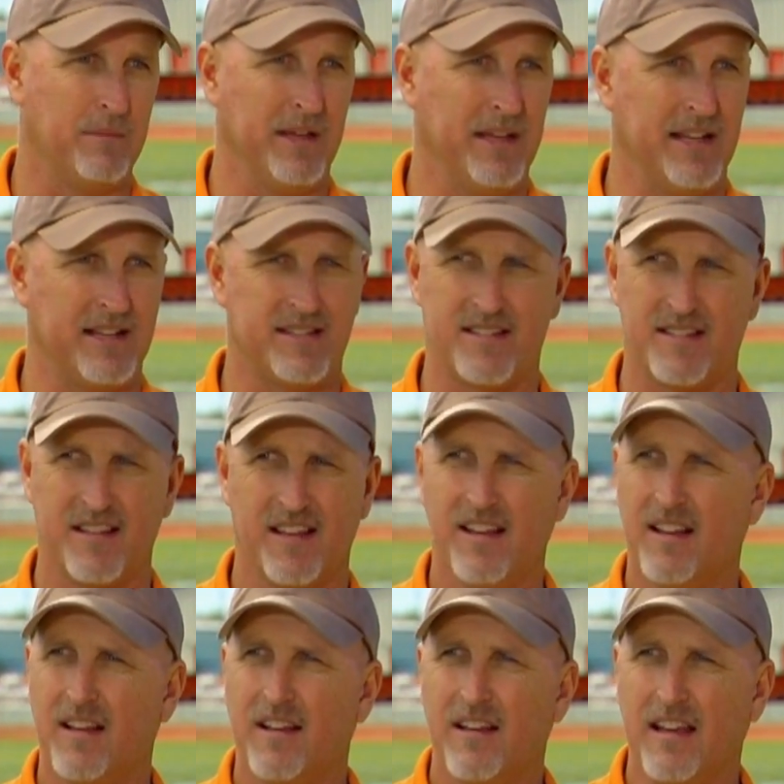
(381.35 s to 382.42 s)
I mean, it's
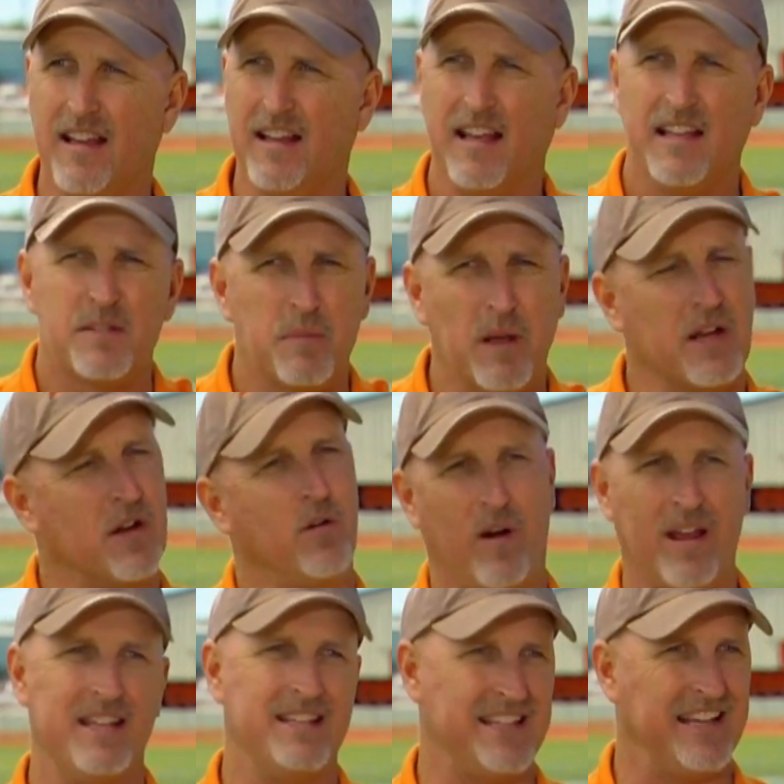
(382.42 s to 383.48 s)
it's been
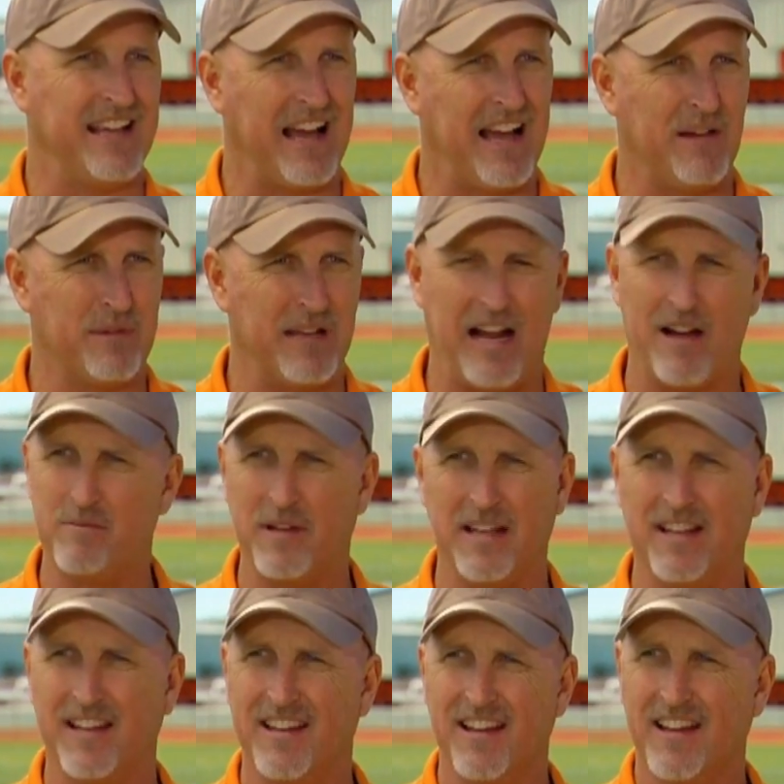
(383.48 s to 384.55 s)
crazy, guy. I mean, I've
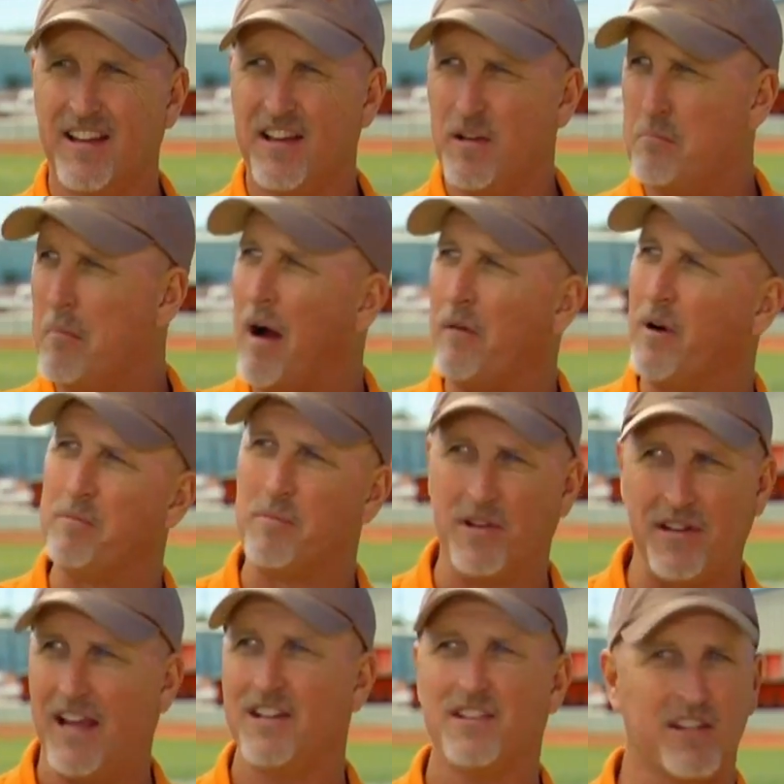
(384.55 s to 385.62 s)
been my
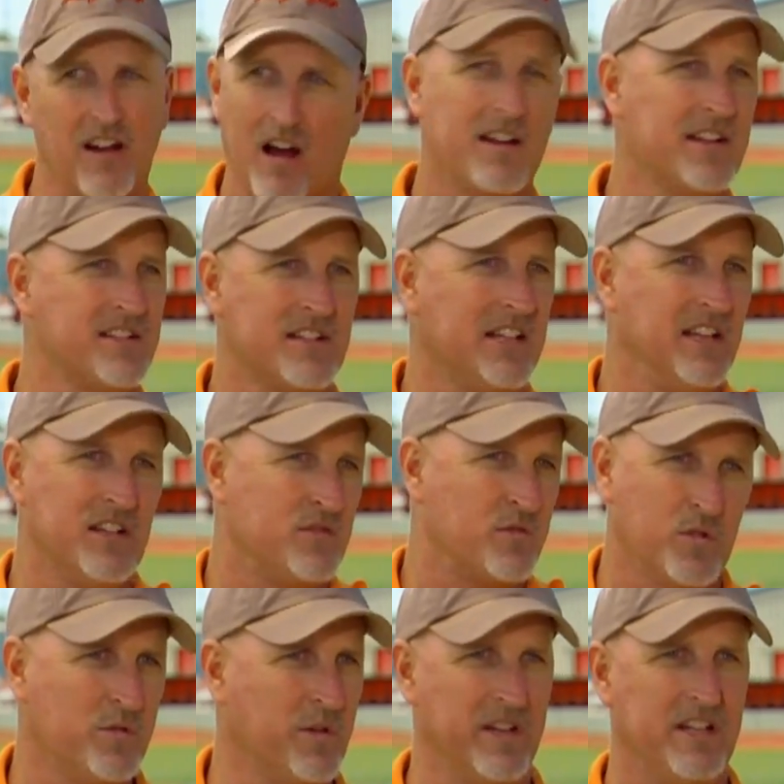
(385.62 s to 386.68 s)
reputation honestly
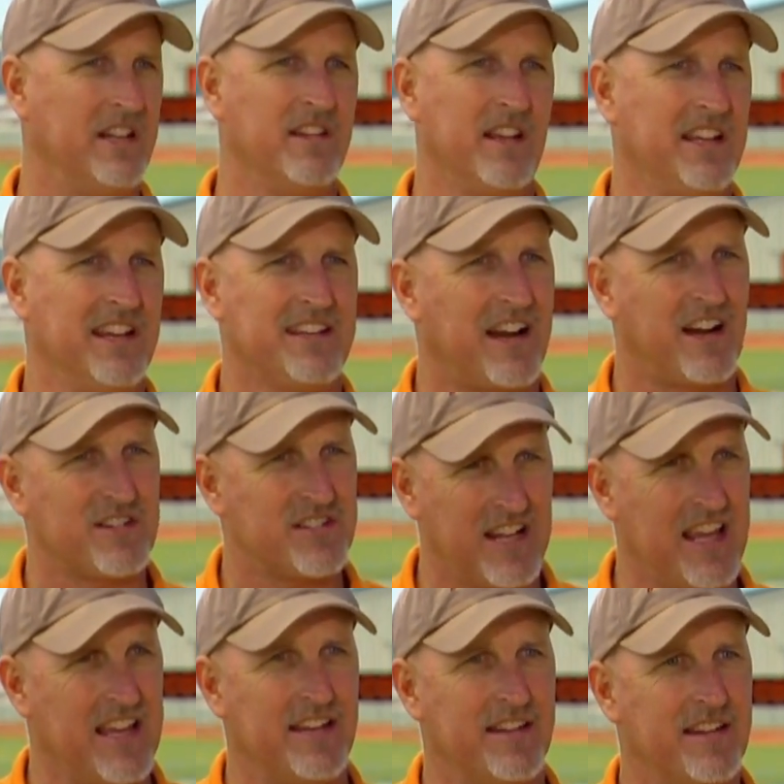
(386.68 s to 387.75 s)
is ruined in the entire
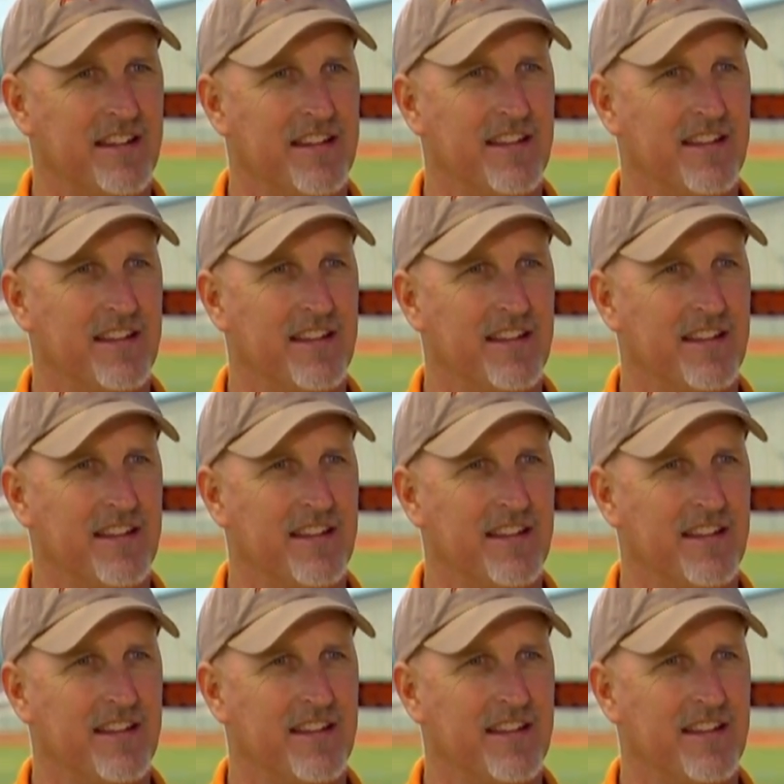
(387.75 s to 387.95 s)
state.